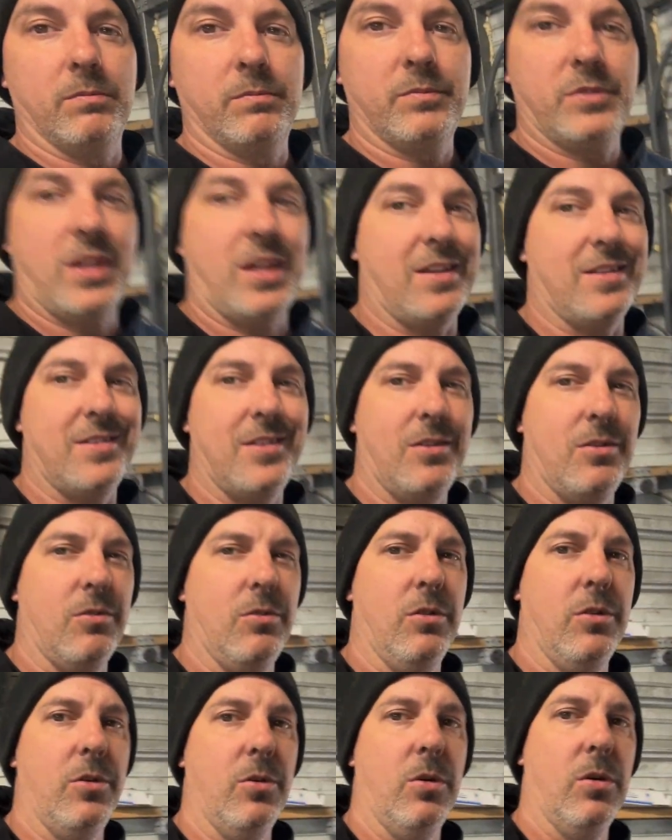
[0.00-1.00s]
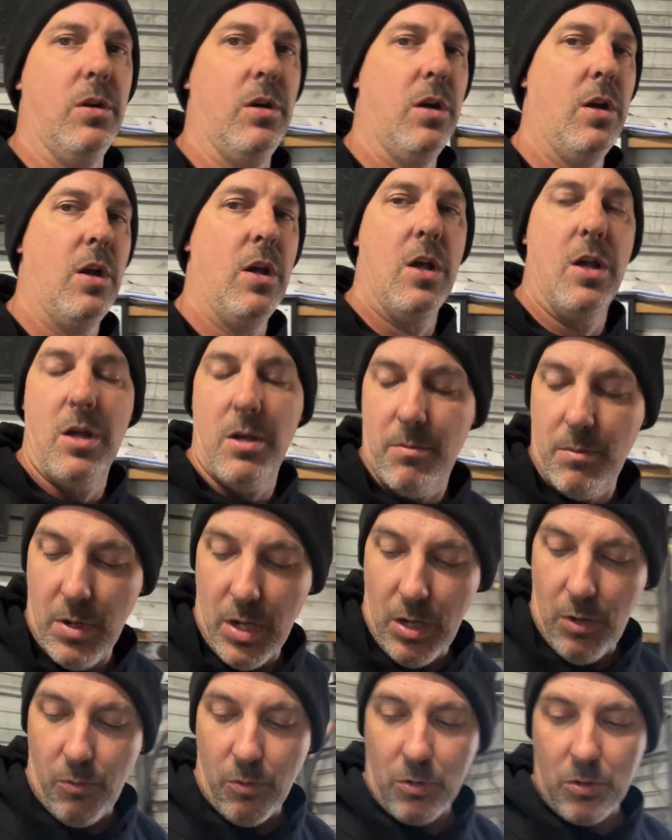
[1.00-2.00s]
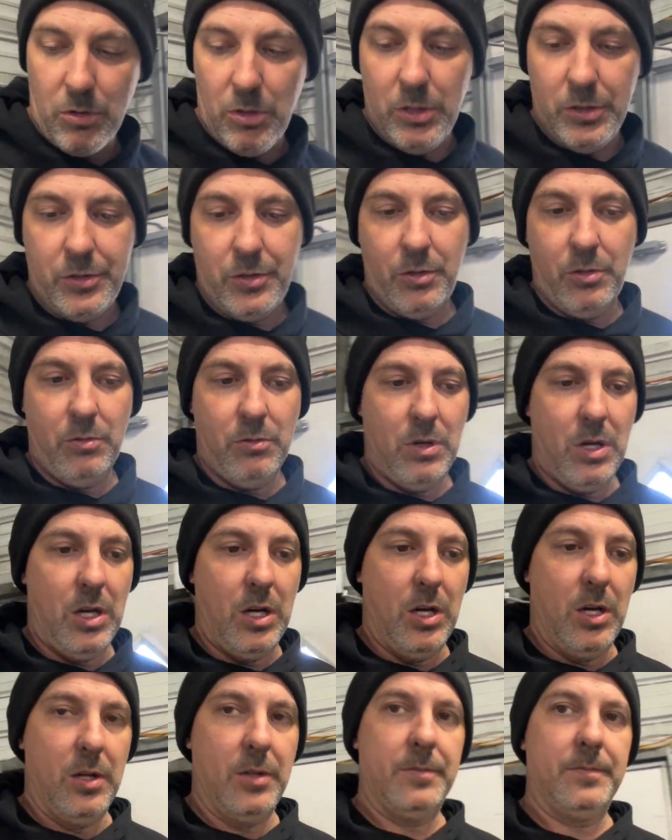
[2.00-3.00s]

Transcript: Can't see through the door. But we're going to